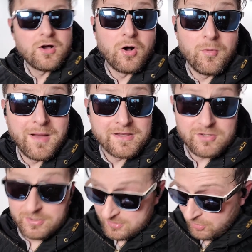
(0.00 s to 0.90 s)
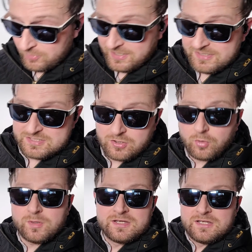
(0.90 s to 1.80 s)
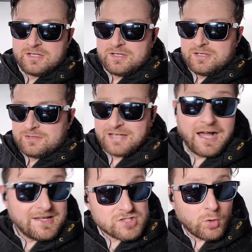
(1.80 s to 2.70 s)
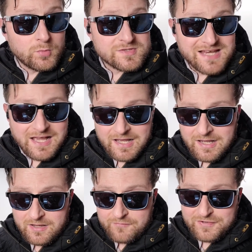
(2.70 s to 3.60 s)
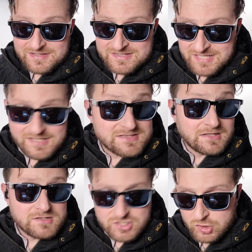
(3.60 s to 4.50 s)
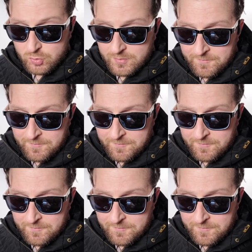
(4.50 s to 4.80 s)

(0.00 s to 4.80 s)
Oh my god. Okay, so the high tones are fantastic too.